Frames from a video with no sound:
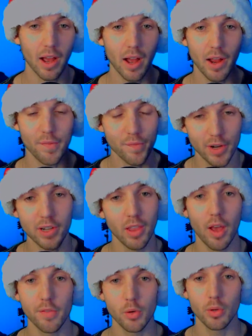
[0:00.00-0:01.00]
I freaking
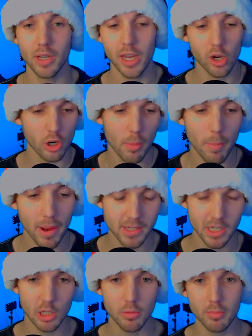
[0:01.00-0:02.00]
love you, okay? You're an
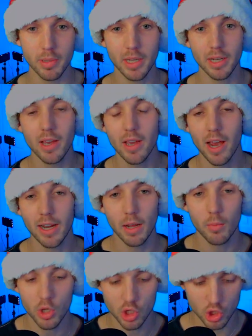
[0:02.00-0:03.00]
amazing human being, and I
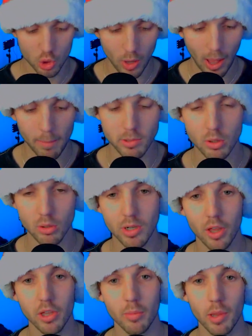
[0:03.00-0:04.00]
wish you absolutely
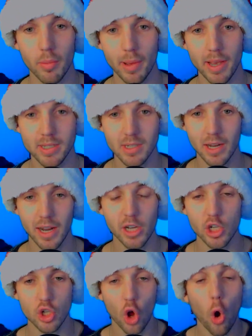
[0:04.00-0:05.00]
nothing but the best, and I
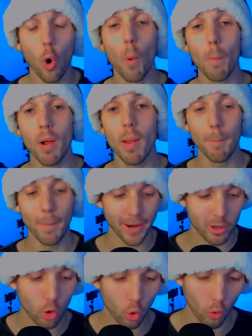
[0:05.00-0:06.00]
just hope, my
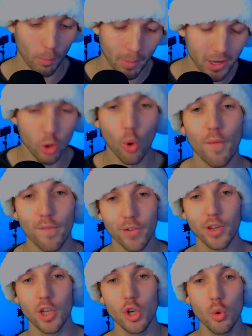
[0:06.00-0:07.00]
goal, my goal for
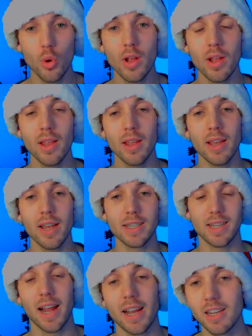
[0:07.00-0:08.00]
you is
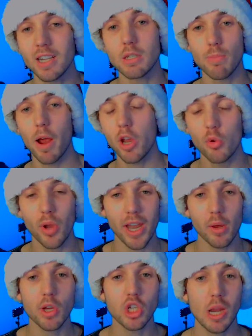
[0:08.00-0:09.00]
that I can inspire you in any
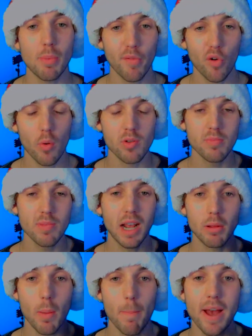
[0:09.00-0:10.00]
way, shape, or form to
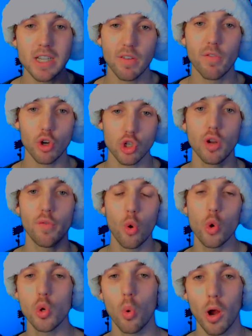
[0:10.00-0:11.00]
become the best version of who
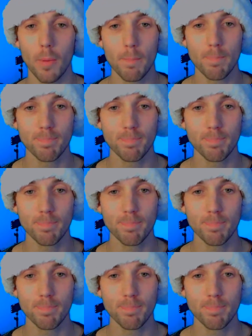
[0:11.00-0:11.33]
you are.